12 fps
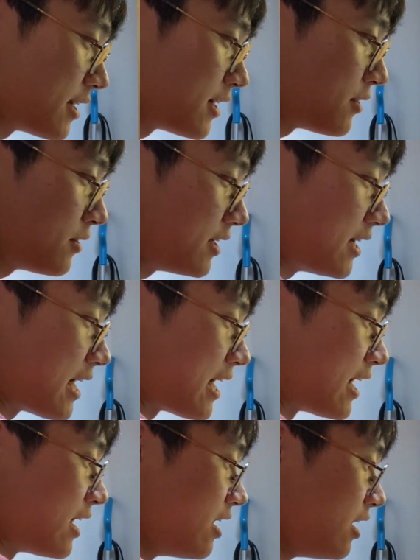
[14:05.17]
now?
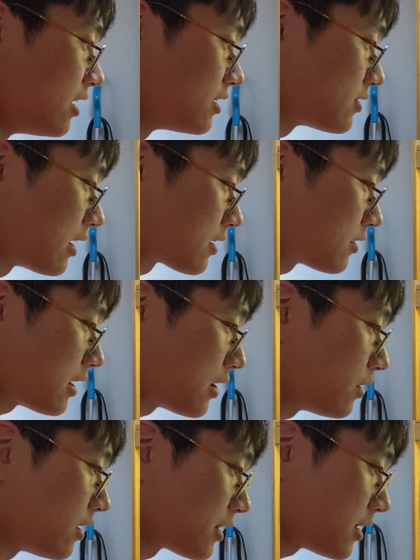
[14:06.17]
Yeah. So I don't know
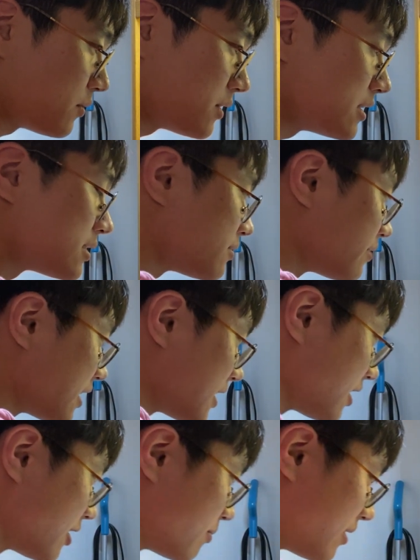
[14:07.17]
how long that was of
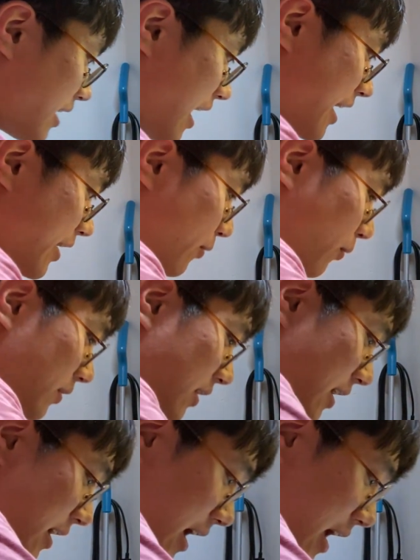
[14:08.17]
editing, but I only